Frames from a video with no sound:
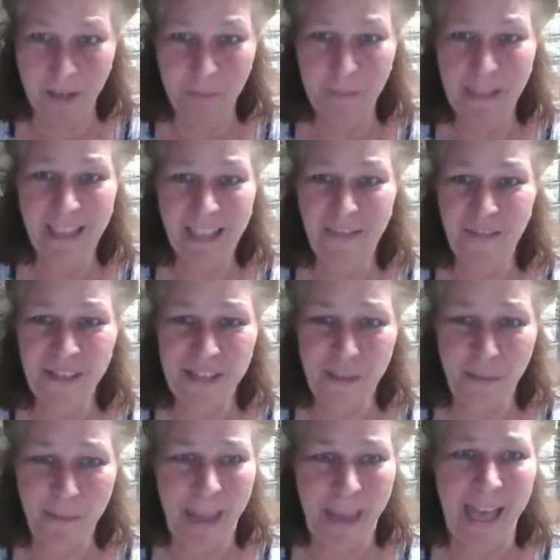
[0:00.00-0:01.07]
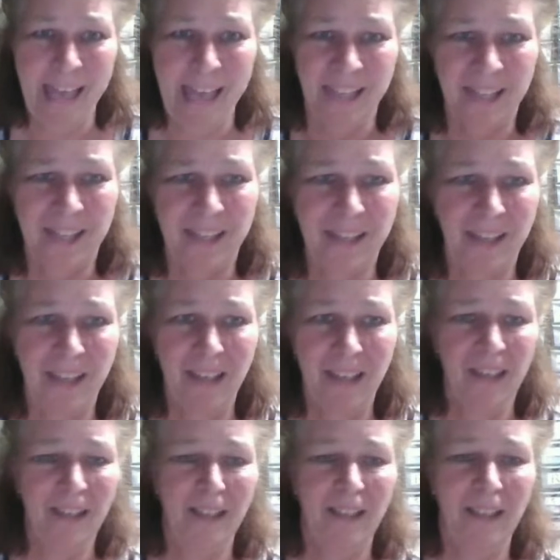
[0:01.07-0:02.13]
My life is a mess.
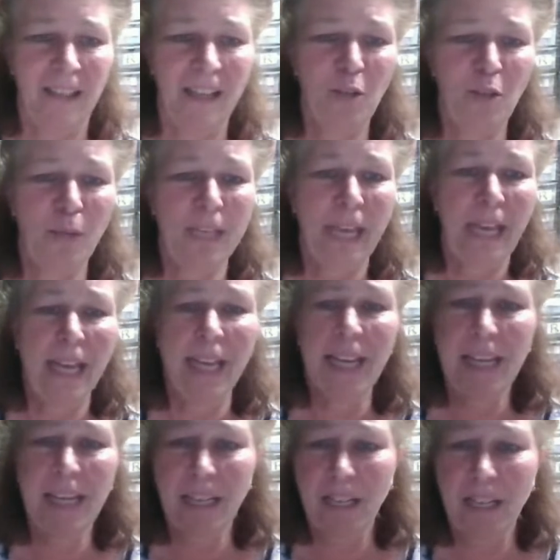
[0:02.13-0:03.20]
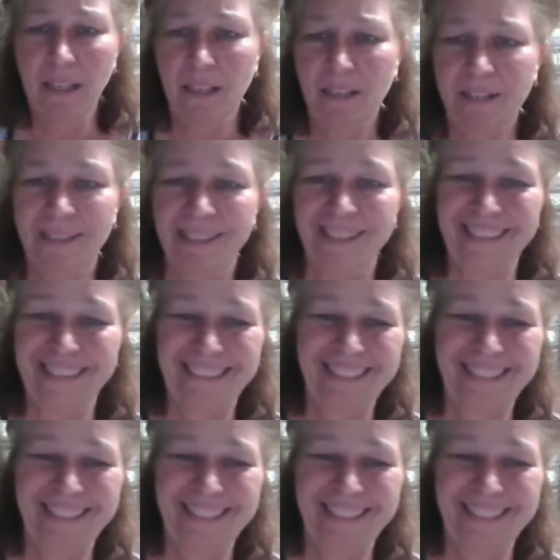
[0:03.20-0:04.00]
Are you kidding? All